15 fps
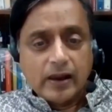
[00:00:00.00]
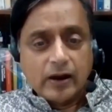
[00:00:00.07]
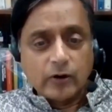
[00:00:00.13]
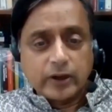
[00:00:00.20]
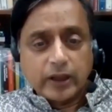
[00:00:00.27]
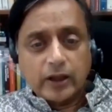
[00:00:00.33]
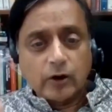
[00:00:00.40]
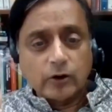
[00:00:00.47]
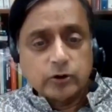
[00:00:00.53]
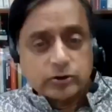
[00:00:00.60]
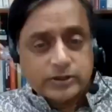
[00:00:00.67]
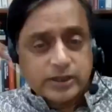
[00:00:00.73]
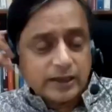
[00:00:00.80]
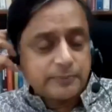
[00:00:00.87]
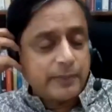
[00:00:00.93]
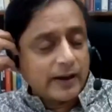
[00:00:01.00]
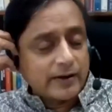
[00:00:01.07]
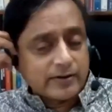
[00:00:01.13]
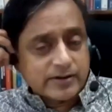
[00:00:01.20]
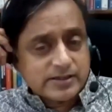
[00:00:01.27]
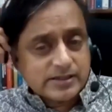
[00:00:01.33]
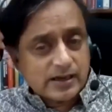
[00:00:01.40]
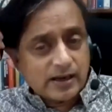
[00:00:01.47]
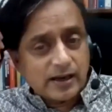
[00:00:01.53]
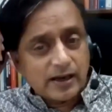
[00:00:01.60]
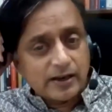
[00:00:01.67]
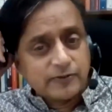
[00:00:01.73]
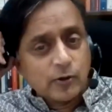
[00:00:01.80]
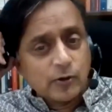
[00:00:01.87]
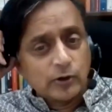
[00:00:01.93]
Okay, or you take Paris.
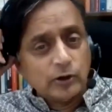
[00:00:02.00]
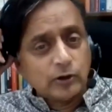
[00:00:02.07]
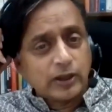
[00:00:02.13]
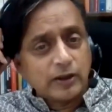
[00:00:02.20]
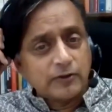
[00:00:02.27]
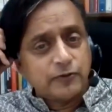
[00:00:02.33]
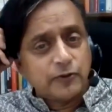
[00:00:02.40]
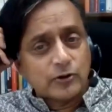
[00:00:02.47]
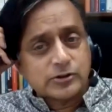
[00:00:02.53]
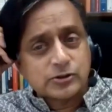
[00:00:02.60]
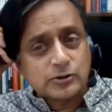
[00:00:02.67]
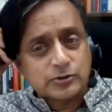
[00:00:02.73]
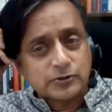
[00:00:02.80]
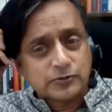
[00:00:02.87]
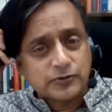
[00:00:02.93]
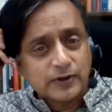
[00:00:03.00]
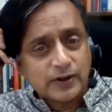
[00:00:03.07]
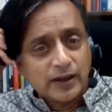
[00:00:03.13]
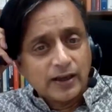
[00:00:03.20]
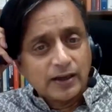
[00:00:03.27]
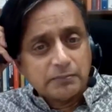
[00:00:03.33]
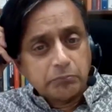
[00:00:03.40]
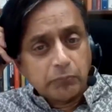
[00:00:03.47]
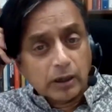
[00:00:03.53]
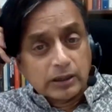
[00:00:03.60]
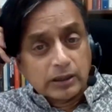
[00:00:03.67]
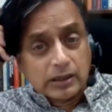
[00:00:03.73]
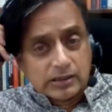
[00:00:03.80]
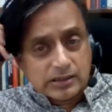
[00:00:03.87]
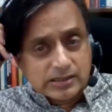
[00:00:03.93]
If you were looking for sort of
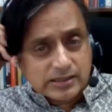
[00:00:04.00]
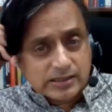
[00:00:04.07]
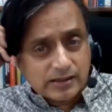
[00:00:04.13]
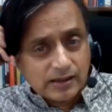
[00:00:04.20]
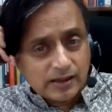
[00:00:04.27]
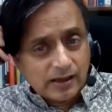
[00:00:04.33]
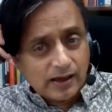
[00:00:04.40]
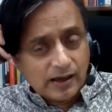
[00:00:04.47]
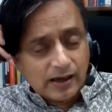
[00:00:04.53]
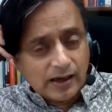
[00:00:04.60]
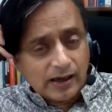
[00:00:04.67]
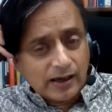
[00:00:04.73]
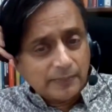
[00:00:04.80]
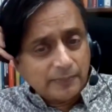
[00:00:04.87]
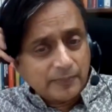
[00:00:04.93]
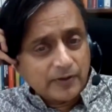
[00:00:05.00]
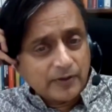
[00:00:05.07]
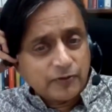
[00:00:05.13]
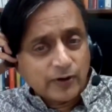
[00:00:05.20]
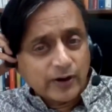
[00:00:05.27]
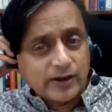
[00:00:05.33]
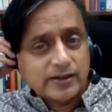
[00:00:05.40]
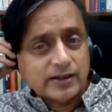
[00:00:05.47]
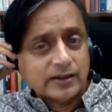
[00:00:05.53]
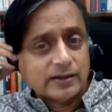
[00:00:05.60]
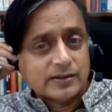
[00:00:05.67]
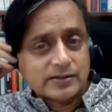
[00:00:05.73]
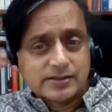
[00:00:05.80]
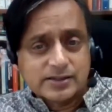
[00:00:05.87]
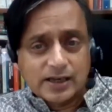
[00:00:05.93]
models for
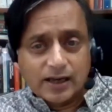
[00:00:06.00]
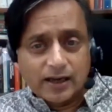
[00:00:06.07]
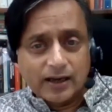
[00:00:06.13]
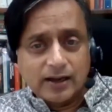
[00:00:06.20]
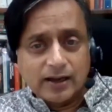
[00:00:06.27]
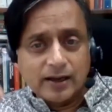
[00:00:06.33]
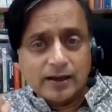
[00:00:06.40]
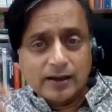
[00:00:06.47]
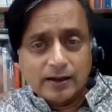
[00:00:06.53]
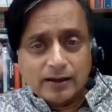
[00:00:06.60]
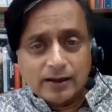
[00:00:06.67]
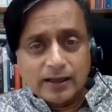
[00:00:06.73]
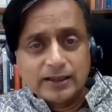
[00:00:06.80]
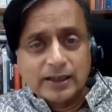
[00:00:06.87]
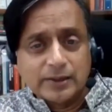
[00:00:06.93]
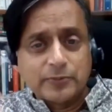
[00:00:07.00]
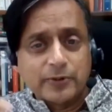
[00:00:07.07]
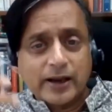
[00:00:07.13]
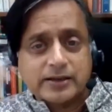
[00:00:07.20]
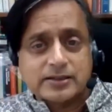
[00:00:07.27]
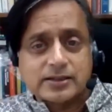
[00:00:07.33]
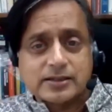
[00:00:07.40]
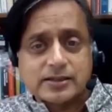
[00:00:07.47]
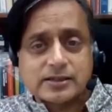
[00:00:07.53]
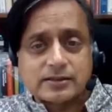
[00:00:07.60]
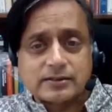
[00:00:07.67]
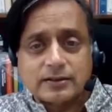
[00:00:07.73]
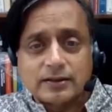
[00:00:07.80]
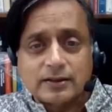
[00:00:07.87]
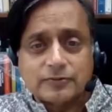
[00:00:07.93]
Indian practice and,
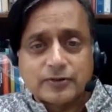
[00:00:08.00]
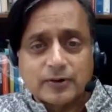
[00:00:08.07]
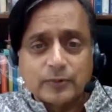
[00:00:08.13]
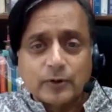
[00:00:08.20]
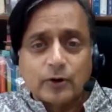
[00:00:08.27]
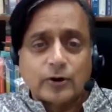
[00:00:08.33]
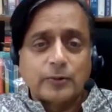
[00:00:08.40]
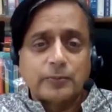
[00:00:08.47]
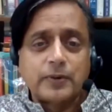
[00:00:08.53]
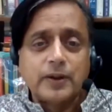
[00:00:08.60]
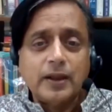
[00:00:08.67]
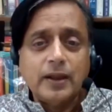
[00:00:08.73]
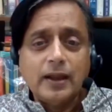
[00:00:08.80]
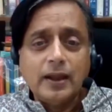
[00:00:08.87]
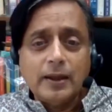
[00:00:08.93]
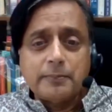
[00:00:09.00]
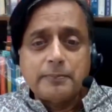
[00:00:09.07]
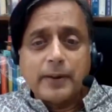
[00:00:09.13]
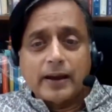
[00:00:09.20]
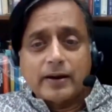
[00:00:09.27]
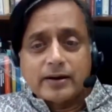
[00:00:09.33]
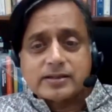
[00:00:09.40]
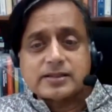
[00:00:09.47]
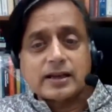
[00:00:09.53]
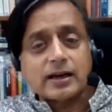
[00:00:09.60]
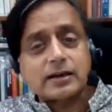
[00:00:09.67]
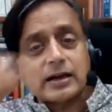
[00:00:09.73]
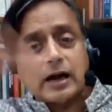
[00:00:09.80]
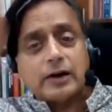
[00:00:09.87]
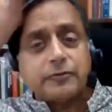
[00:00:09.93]
from Europe, Paris, there are
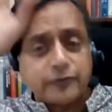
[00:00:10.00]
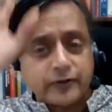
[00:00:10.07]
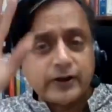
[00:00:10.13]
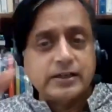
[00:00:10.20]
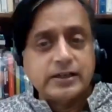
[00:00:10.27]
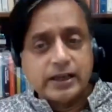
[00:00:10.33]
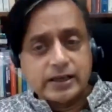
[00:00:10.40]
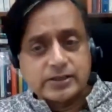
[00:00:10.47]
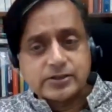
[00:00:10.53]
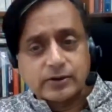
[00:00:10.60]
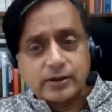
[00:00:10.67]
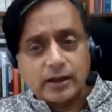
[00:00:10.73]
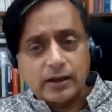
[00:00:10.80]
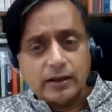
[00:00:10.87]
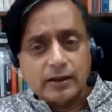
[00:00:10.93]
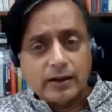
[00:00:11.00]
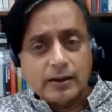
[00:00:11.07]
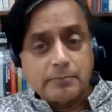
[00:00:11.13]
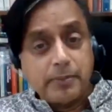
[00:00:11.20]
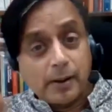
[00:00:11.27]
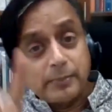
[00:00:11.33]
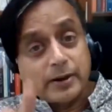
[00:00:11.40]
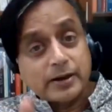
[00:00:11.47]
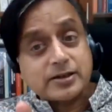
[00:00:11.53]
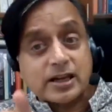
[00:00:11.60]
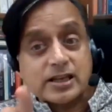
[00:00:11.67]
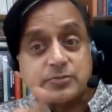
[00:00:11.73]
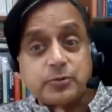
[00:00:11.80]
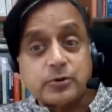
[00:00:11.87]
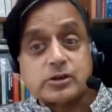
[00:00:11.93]
car-free days, okay? Public
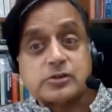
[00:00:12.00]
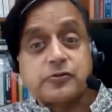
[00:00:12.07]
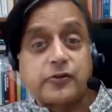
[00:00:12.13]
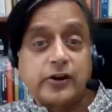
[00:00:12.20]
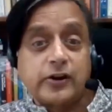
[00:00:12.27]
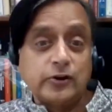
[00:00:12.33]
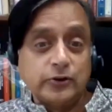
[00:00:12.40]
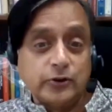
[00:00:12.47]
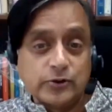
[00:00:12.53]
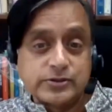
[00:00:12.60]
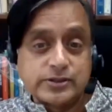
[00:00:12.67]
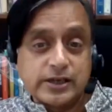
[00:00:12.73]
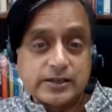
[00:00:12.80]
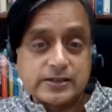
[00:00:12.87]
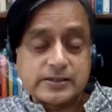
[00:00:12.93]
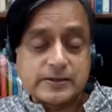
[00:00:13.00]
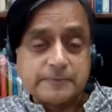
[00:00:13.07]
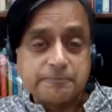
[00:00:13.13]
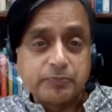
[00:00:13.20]
transport is free on those days.